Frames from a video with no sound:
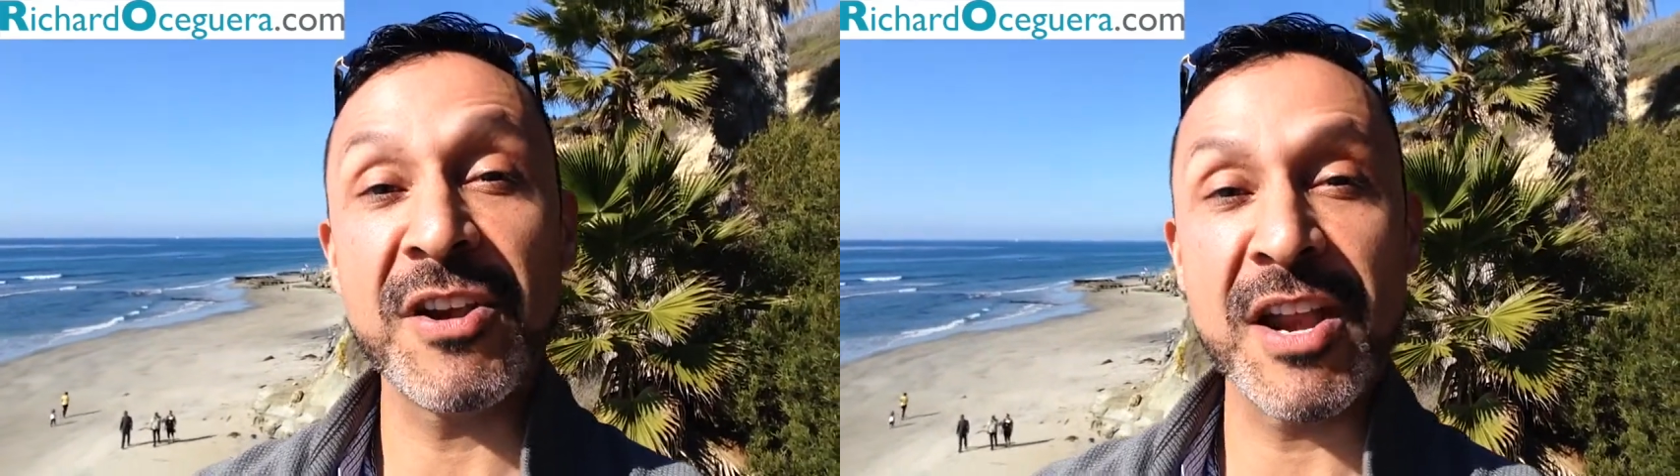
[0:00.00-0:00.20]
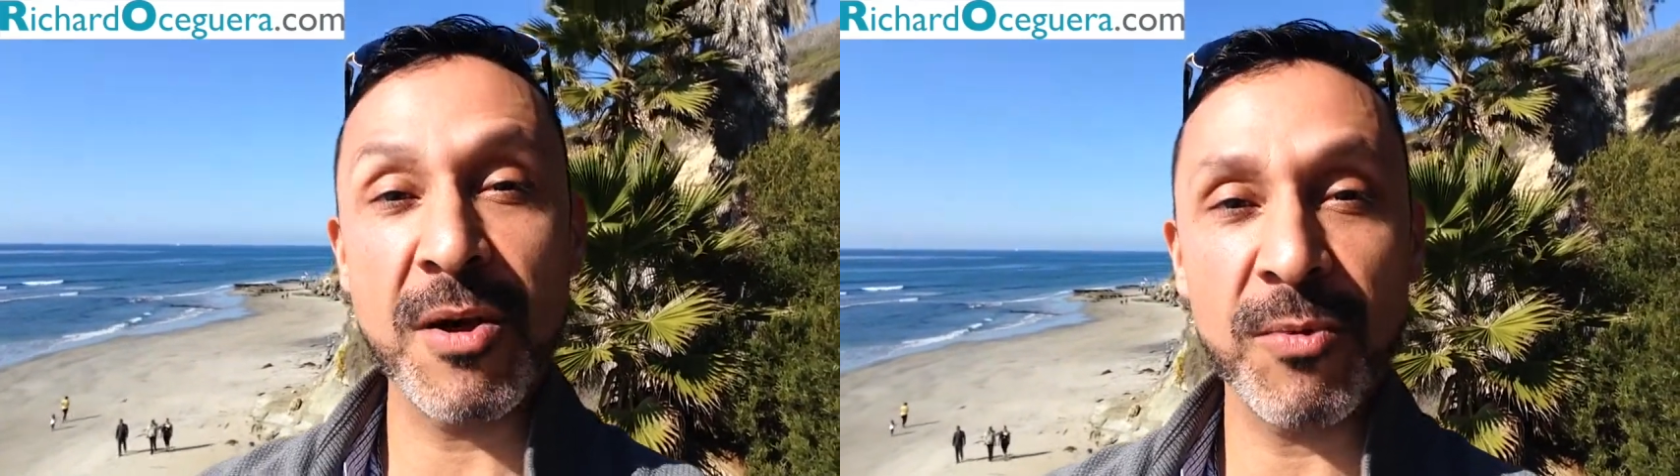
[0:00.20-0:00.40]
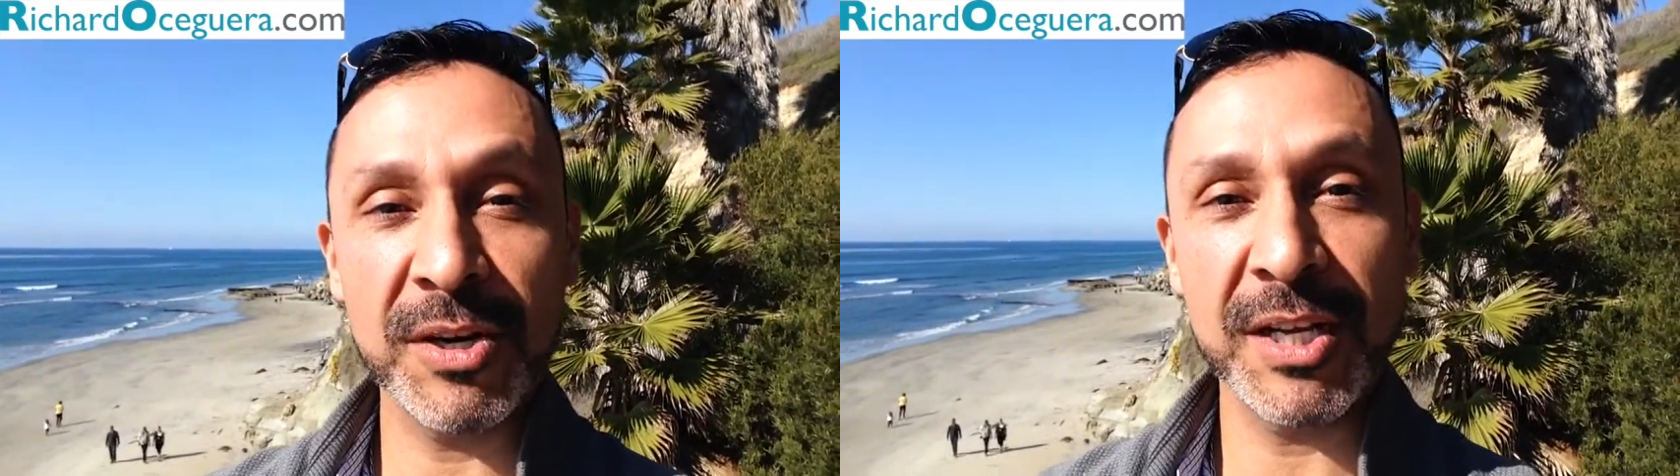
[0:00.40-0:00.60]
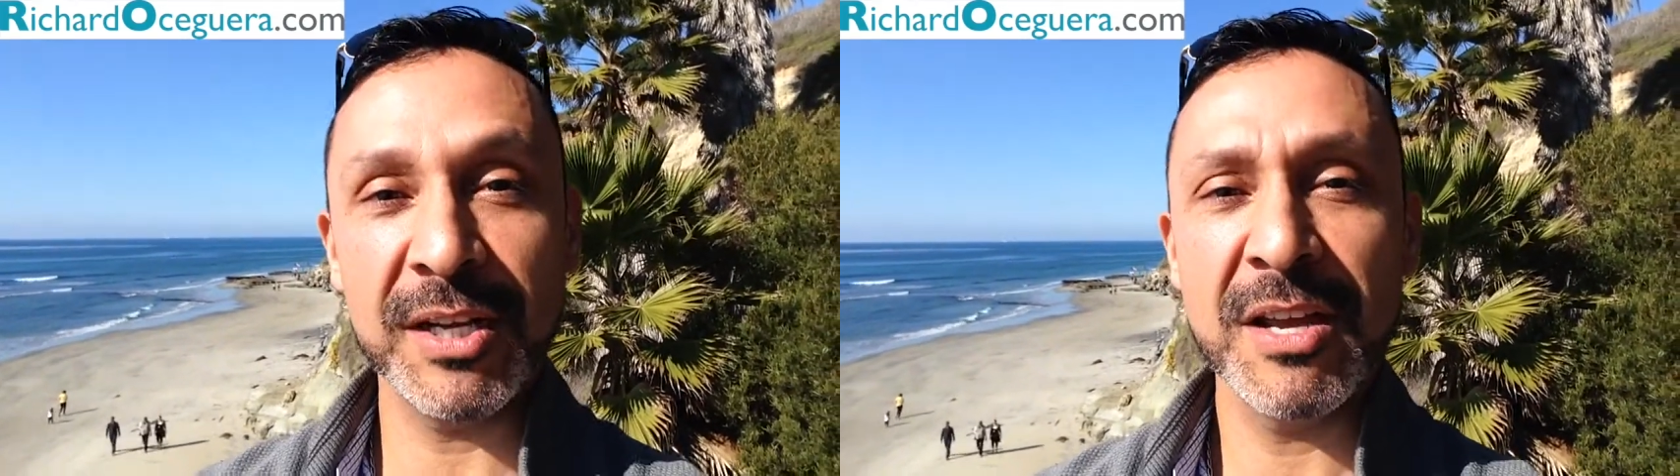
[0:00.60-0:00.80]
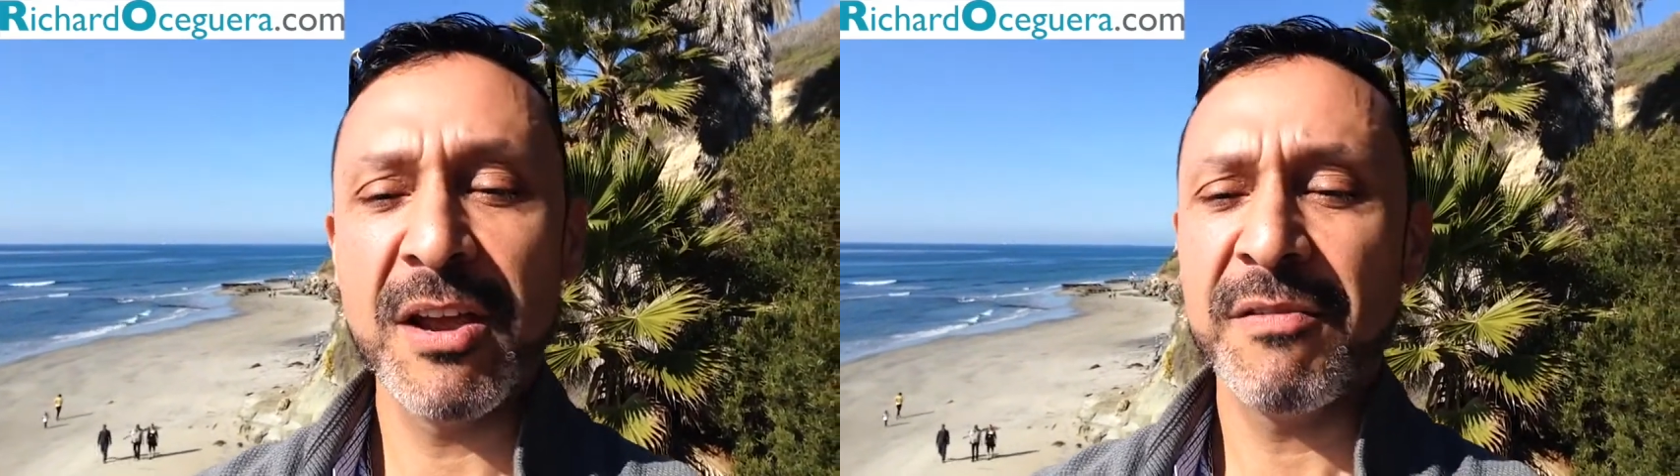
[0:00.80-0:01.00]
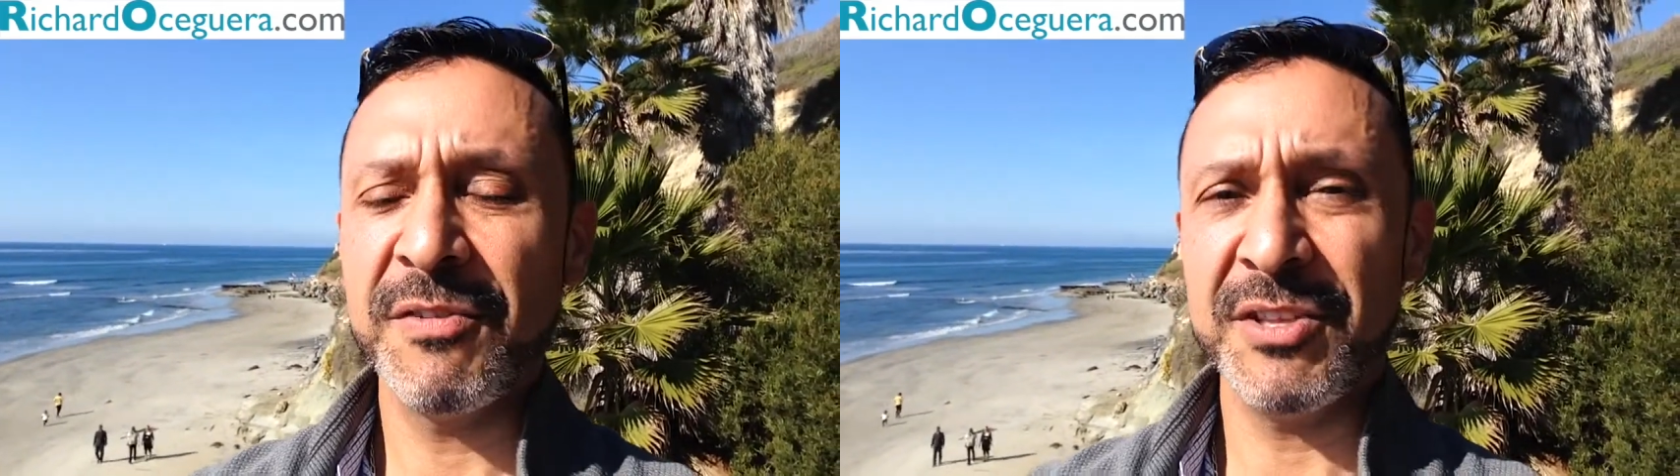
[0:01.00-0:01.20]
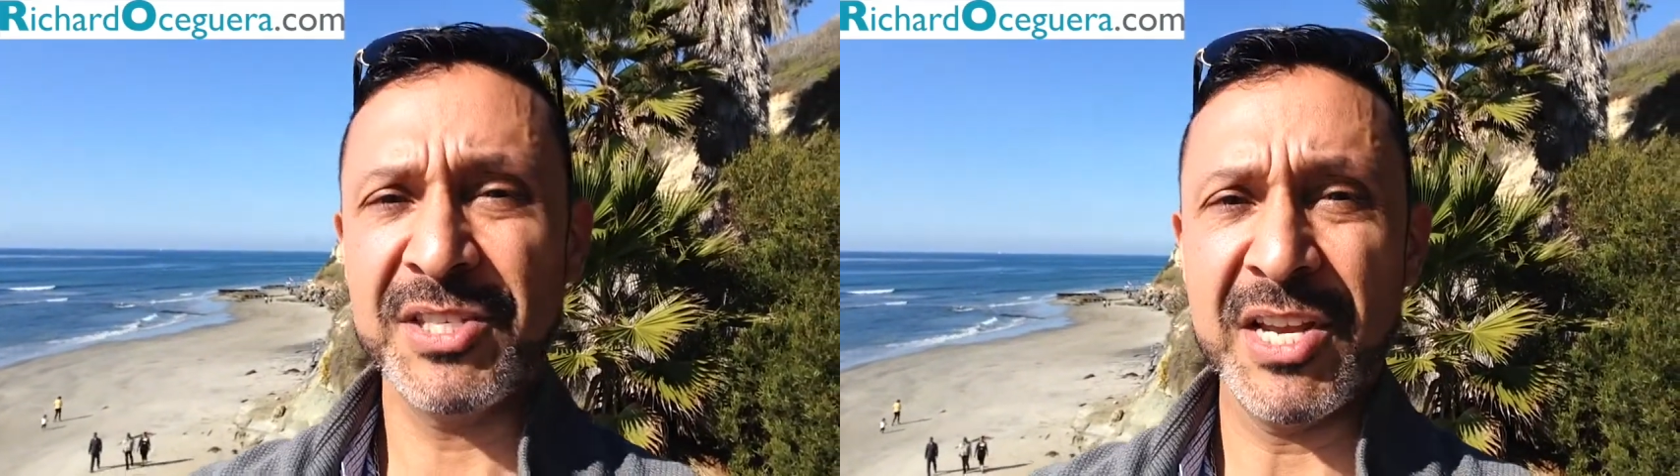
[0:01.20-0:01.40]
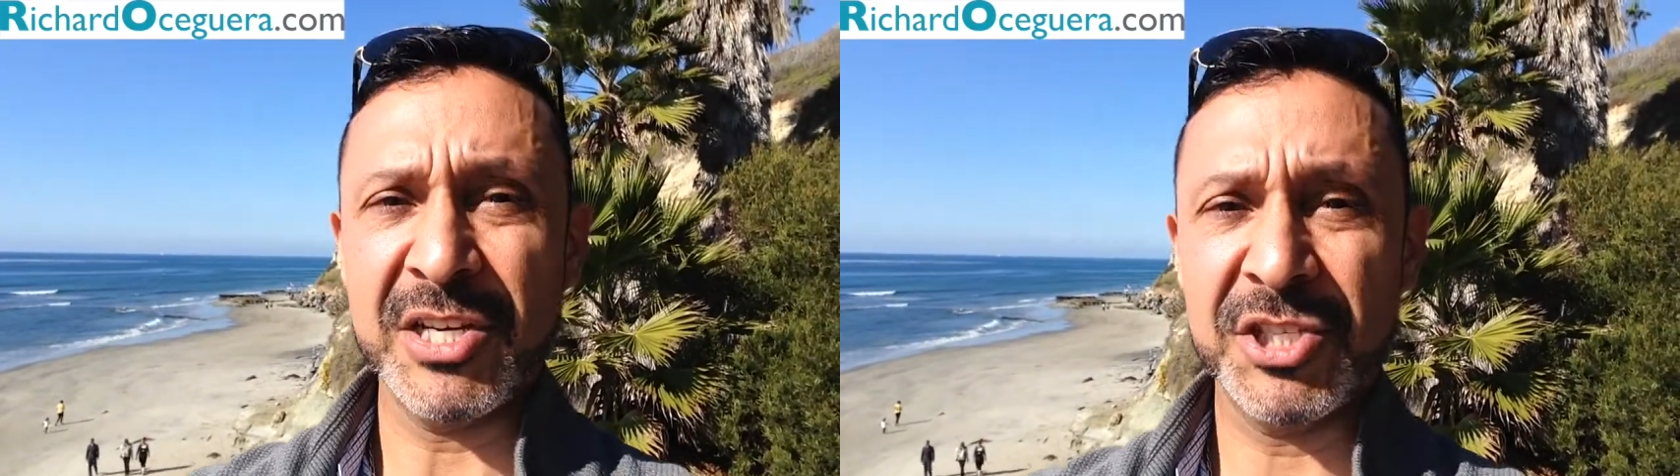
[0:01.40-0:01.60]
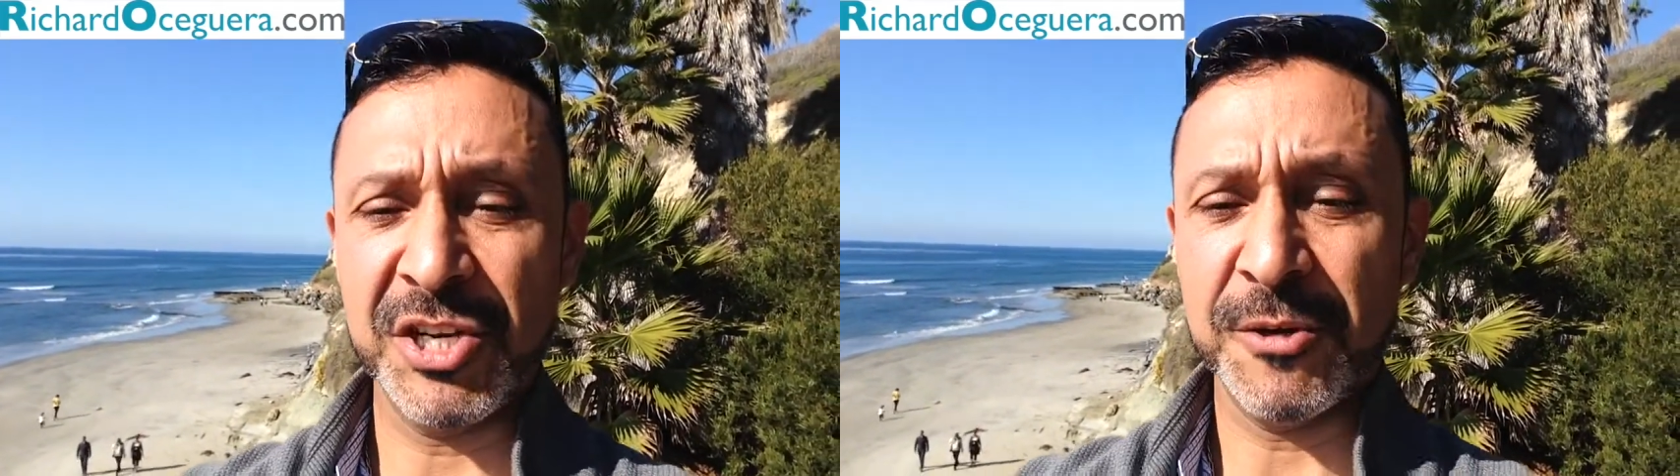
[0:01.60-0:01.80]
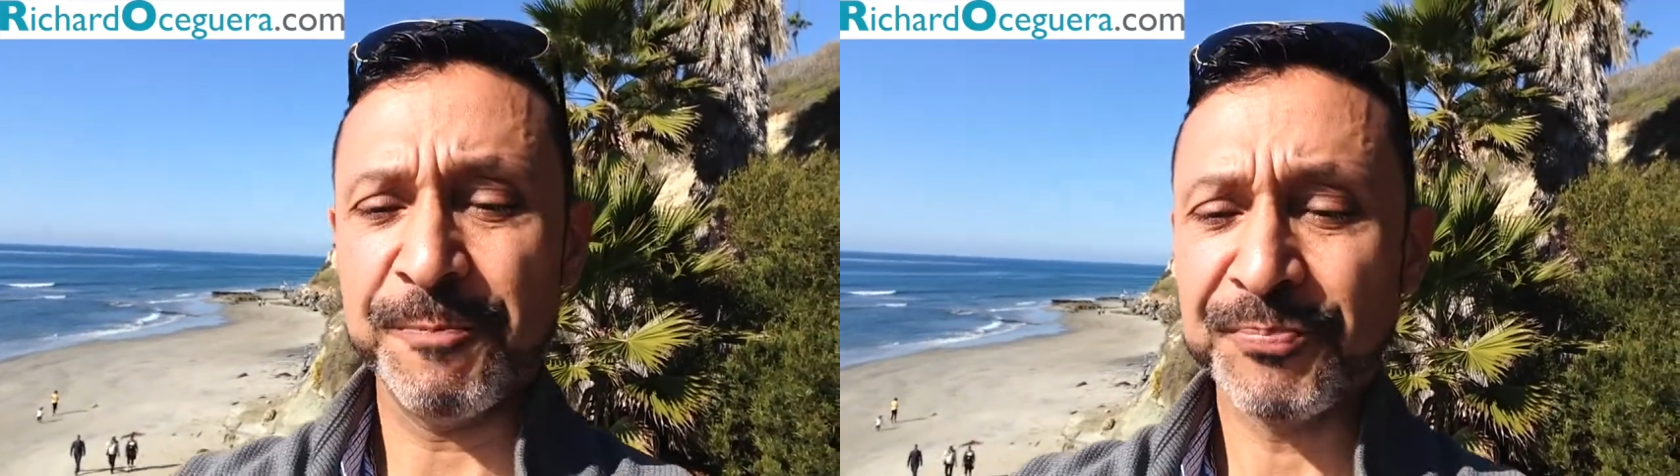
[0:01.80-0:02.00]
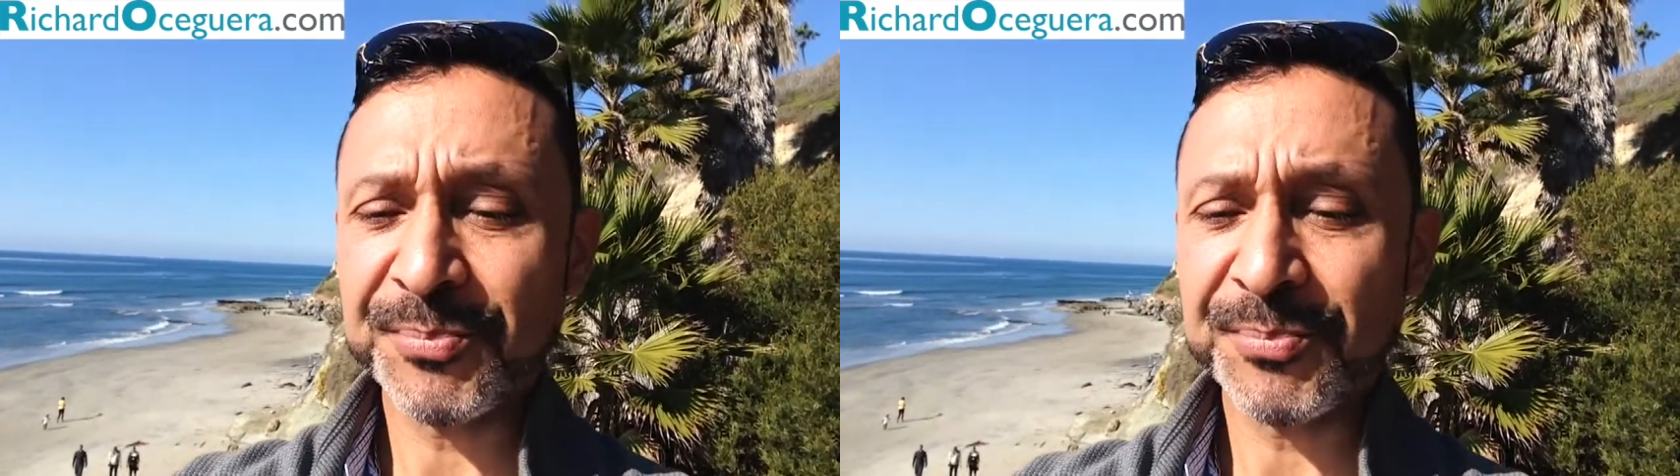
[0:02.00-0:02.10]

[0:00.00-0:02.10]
networking for this next year.